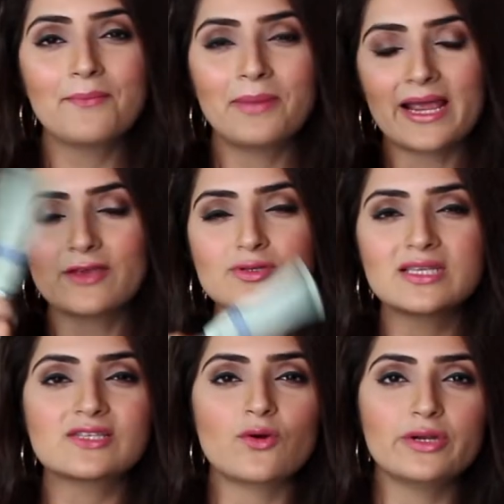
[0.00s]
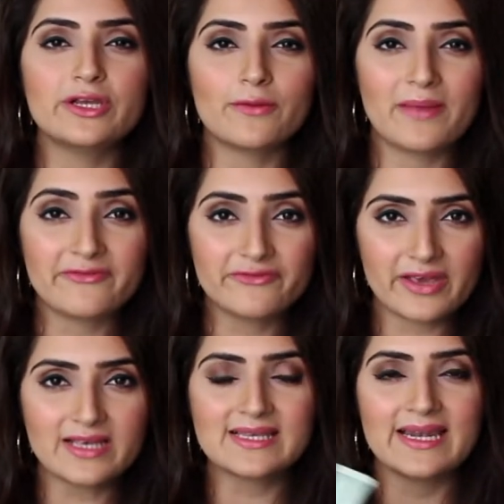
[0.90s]
But I use this only on my
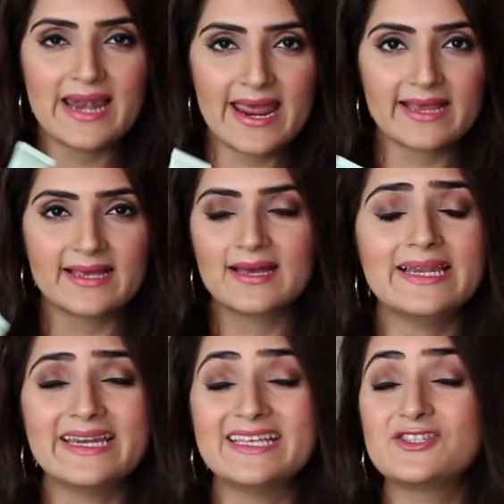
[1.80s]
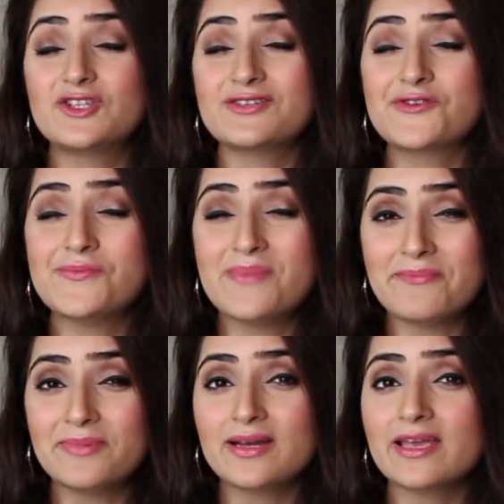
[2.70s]
face and neck. Ladies, just
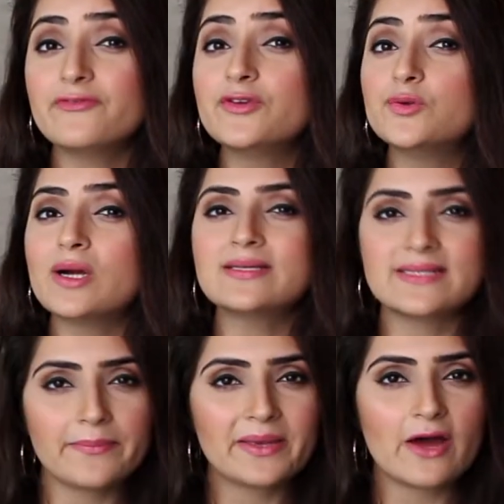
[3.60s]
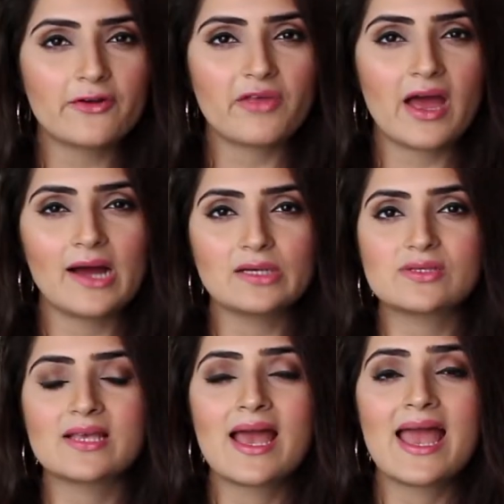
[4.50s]
remember, if you are stepping out of the house,